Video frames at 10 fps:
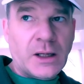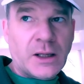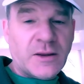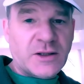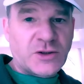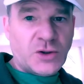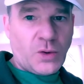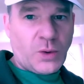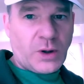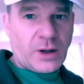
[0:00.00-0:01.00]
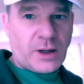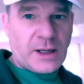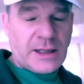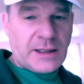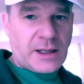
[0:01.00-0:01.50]
the doer.
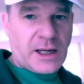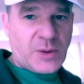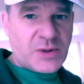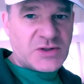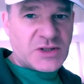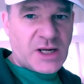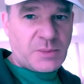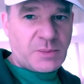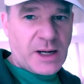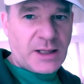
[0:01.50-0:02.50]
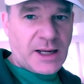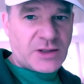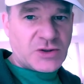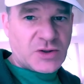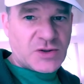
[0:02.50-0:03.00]
And I always say in my
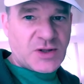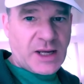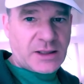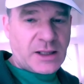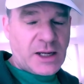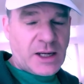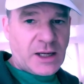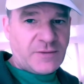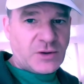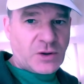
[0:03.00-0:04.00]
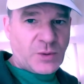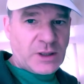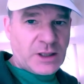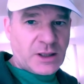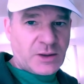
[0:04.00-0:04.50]
lectures that if you're a
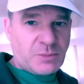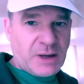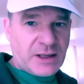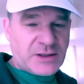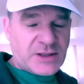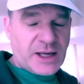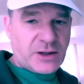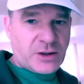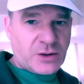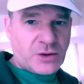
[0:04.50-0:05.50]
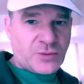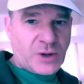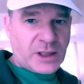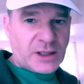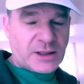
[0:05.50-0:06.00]
really good meditator, you
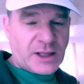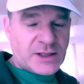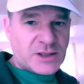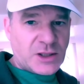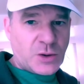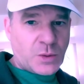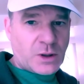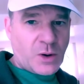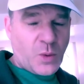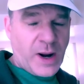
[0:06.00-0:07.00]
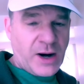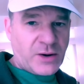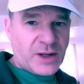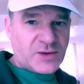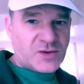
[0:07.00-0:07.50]
recognize that you are
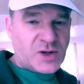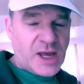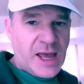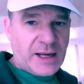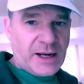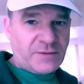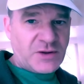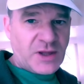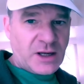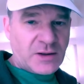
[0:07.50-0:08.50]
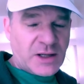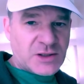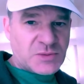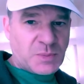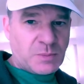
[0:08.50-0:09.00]
awareness, and everything that
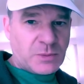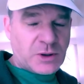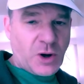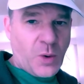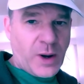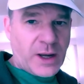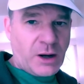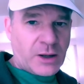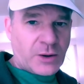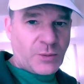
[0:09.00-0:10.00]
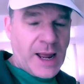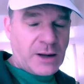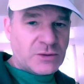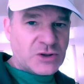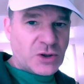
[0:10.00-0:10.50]
is going on
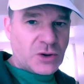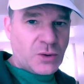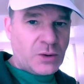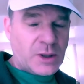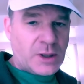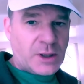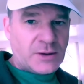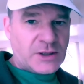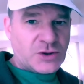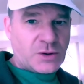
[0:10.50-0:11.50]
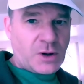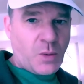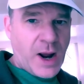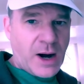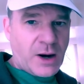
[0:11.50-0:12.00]
around you that you're
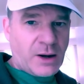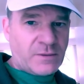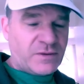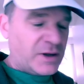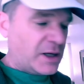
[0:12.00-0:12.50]
aware of,